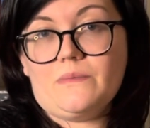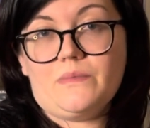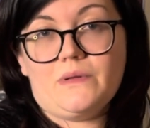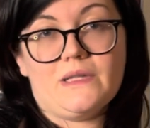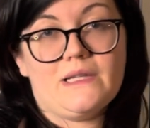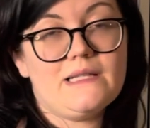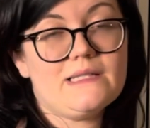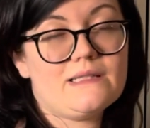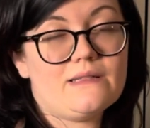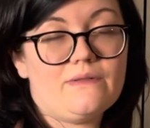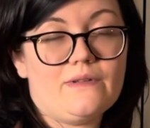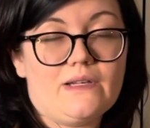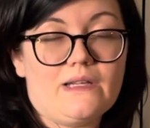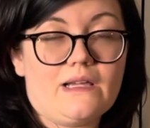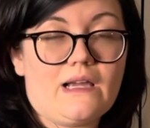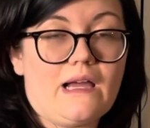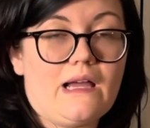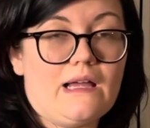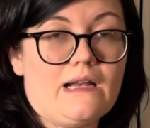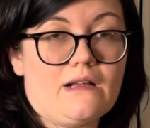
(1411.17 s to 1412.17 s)
Please leave any
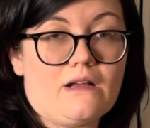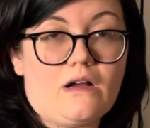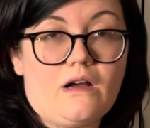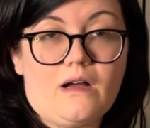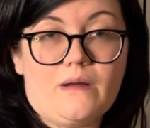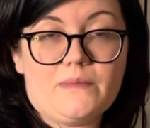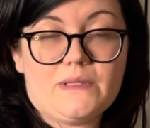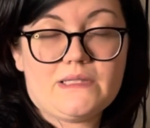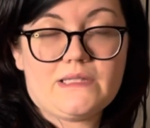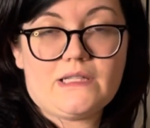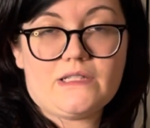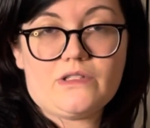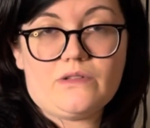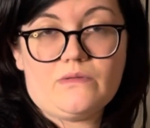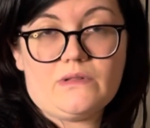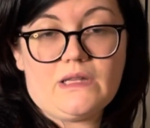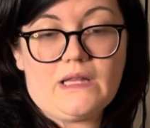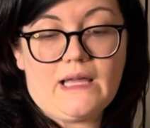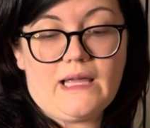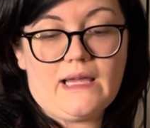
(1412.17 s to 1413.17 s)
kind of comments that you
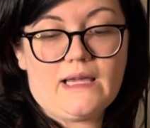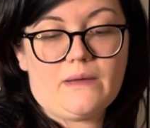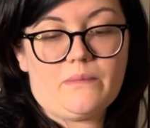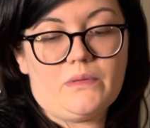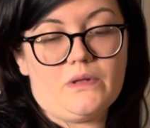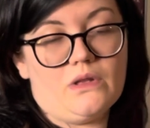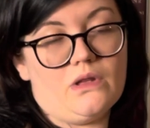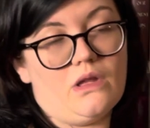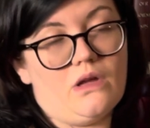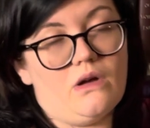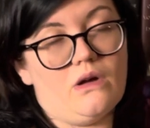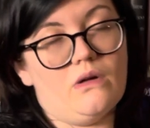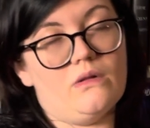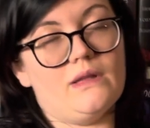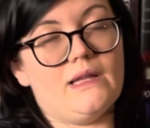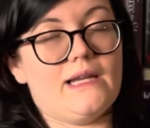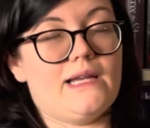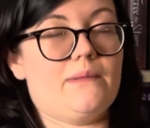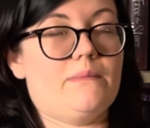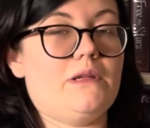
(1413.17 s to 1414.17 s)
would like below,
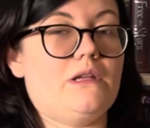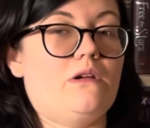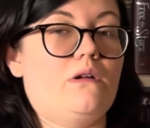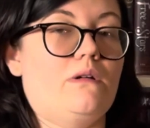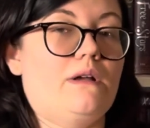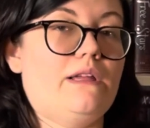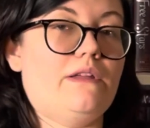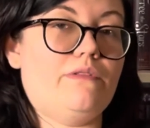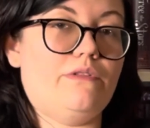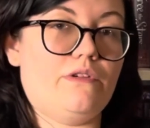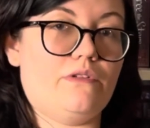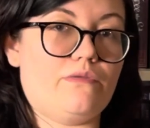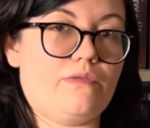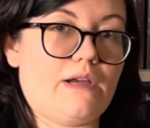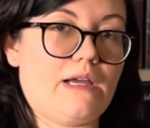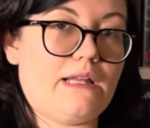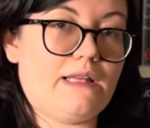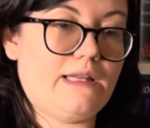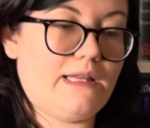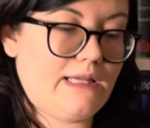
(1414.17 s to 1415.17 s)
letting me know if you've
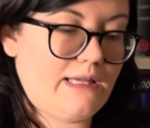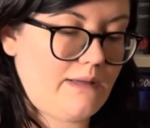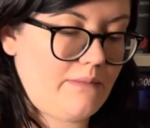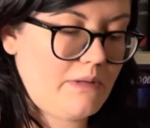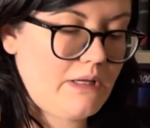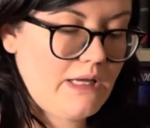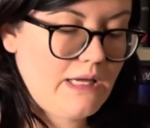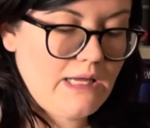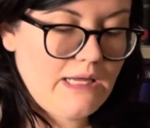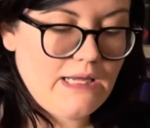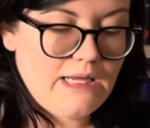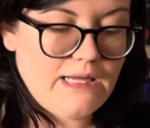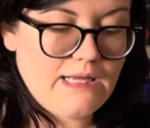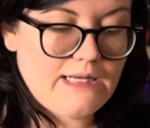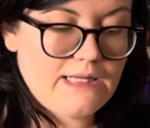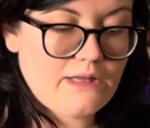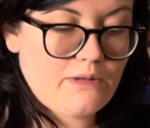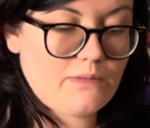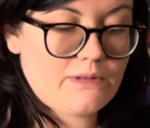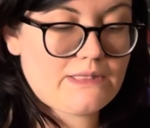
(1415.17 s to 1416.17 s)
read them, any
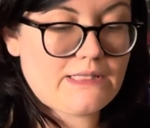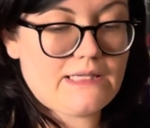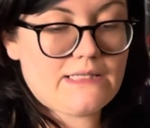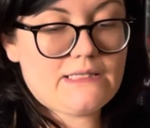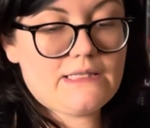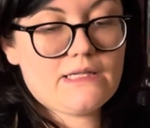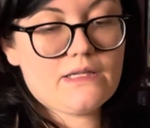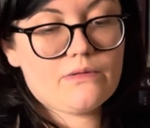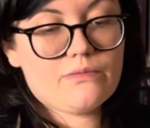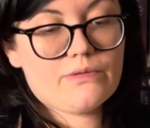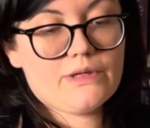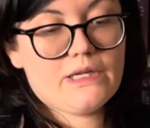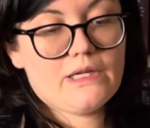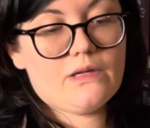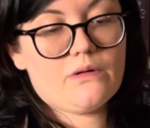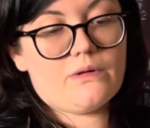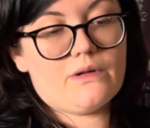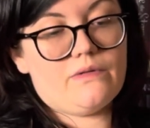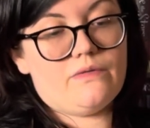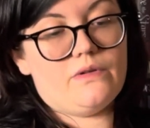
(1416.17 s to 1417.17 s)
of the ones I did read,
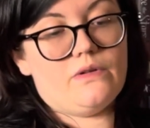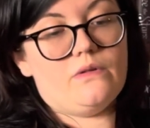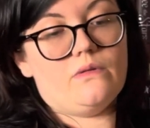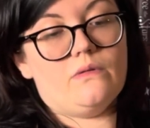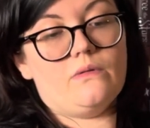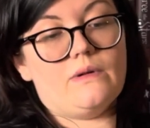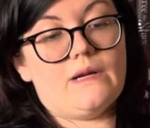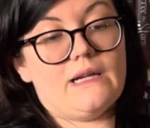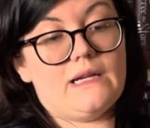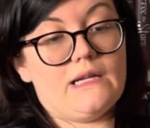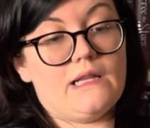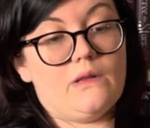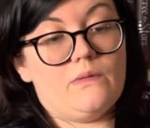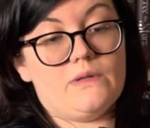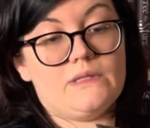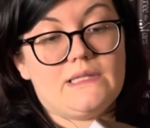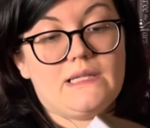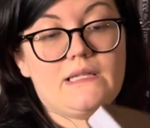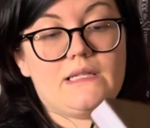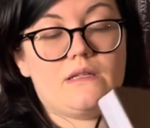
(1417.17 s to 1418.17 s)
or if you read any of the
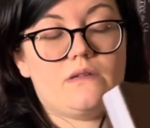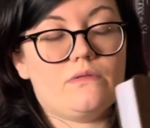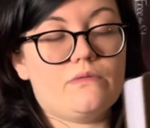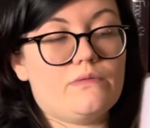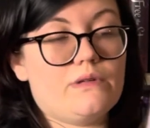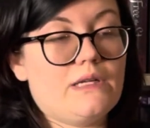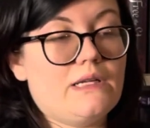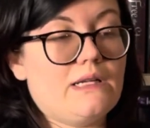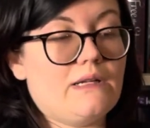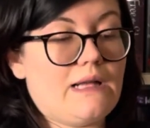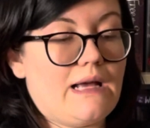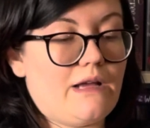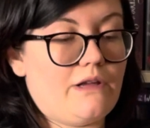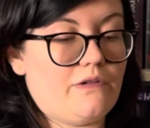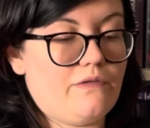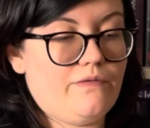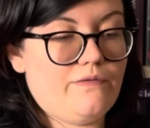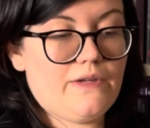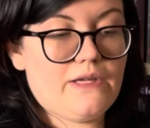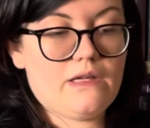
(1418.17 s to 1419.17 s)
ones I didn't read, and how
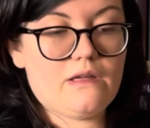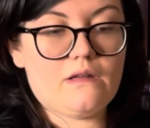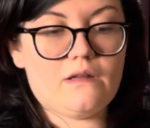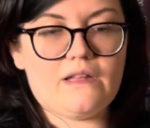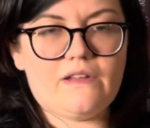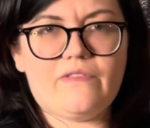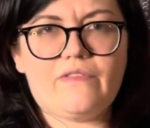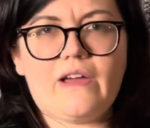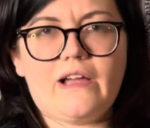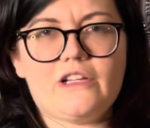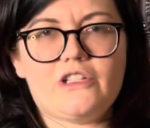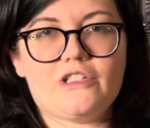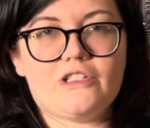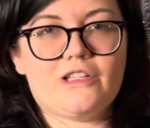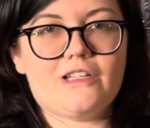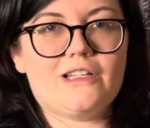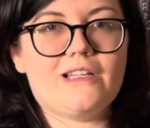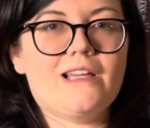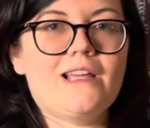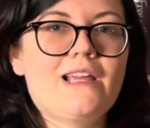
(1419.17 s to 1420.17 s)
you feel. If I
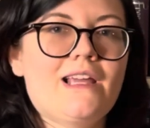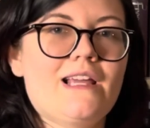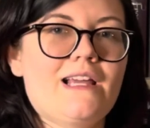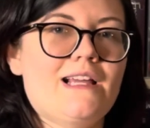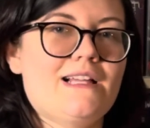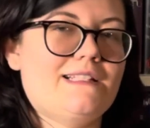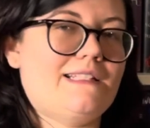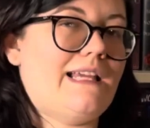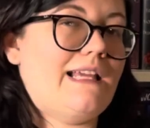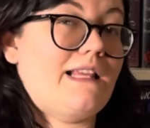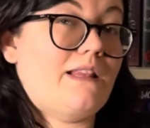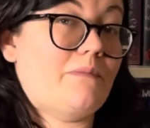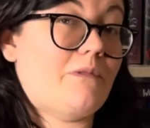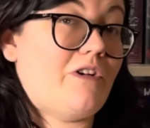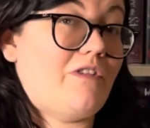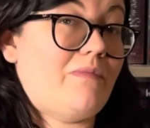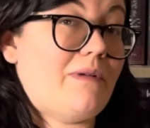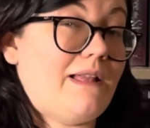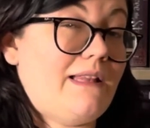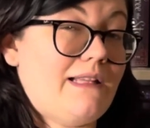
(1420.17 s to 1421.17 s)
should take them
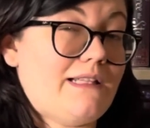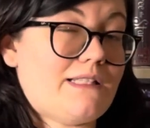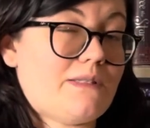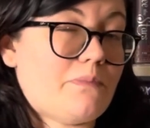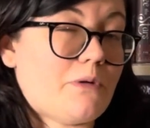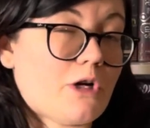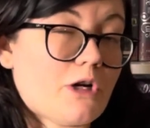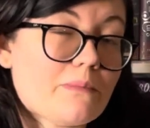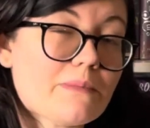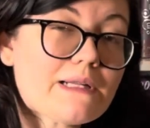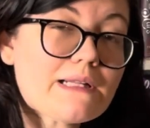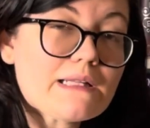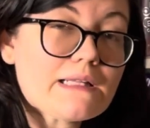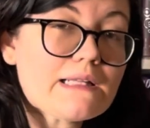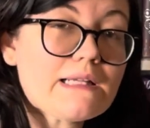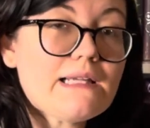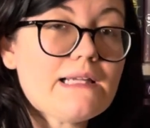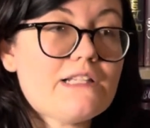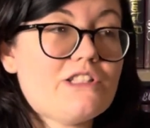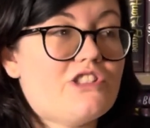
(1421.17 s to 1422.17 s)
off my list
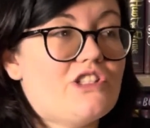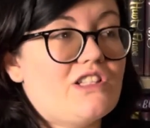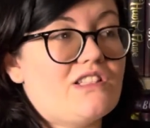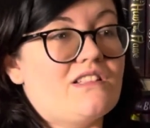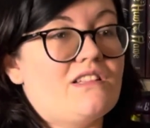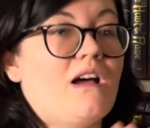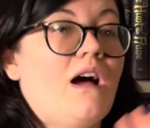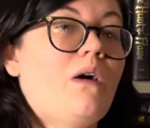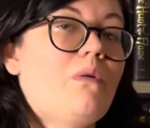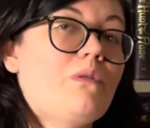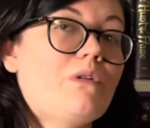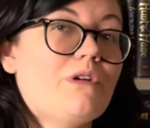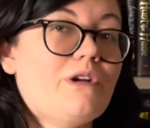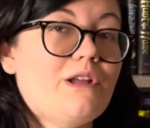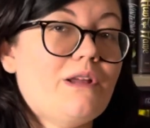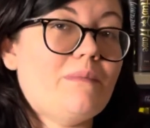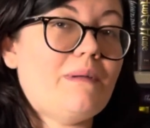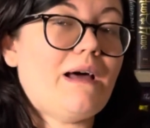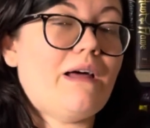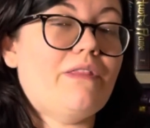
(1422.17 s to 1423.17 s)
permanently and just not
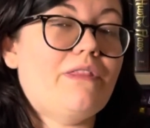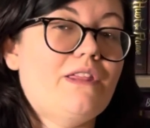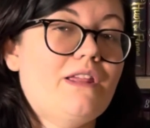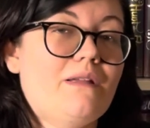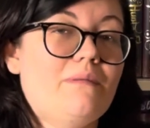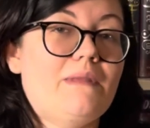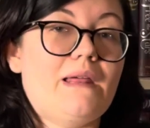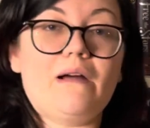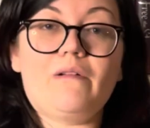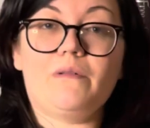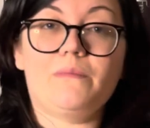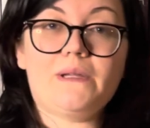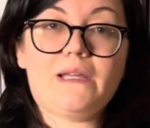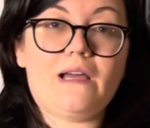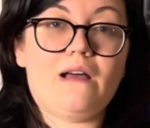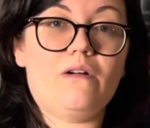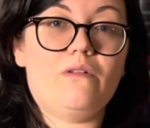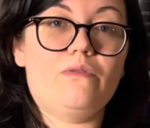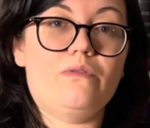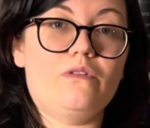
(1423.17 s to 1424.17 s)
worry about them, that would be
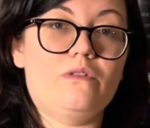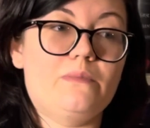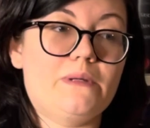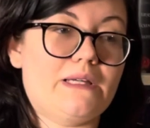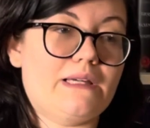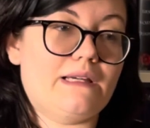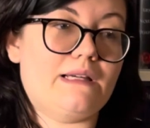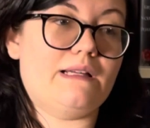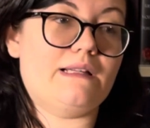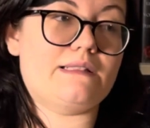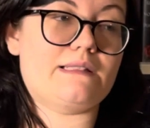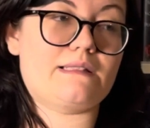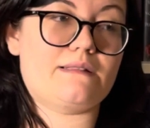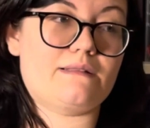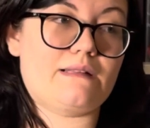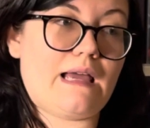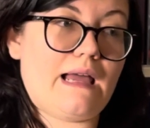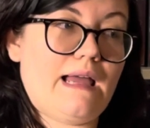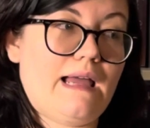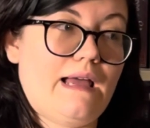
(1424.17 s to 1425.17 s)
helpful, because
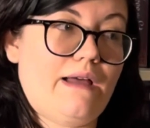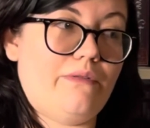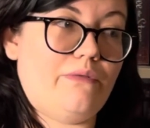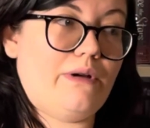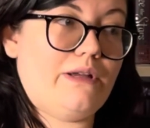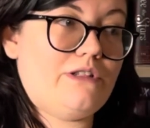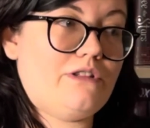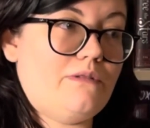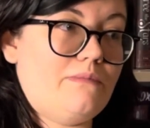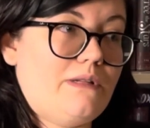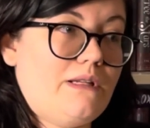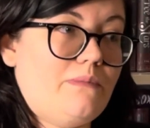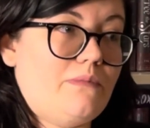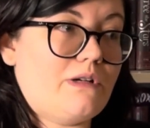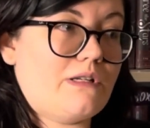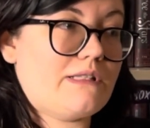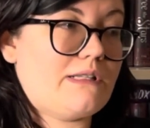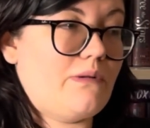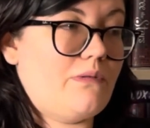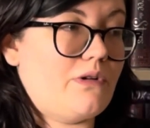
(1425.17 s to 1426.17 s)
I have way too many
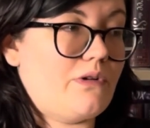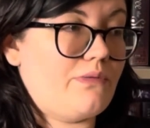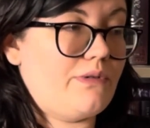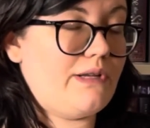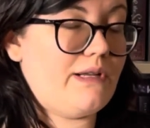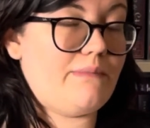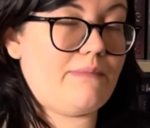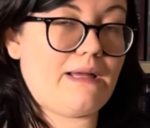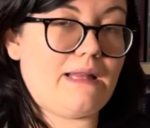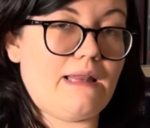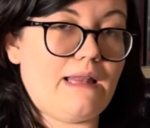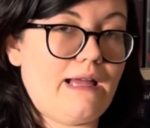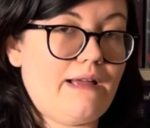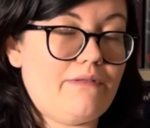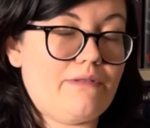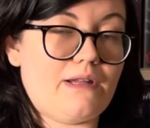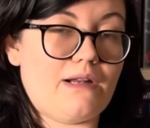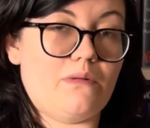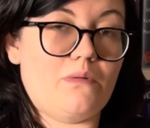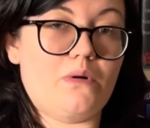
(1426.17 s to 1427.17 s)
books I want to read in my
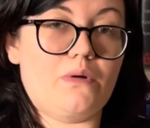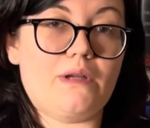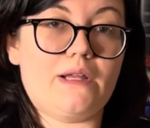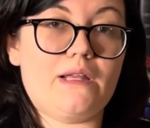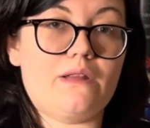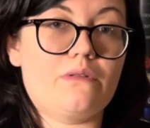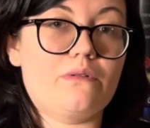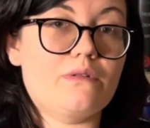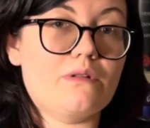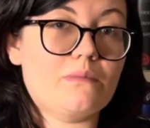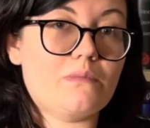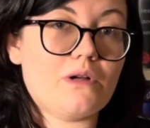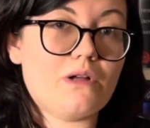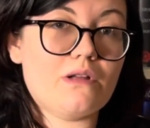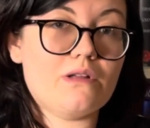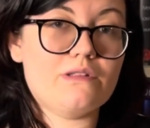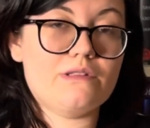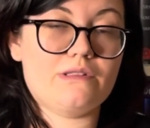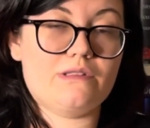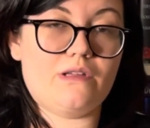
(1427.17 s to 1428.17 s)
life that I won't get through them
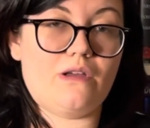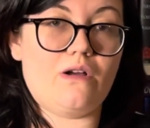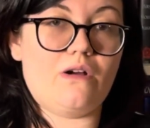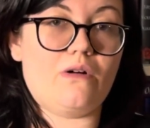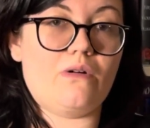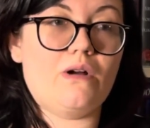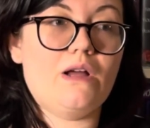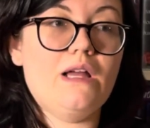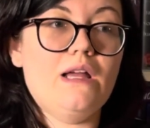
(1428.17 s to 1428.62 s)
all. So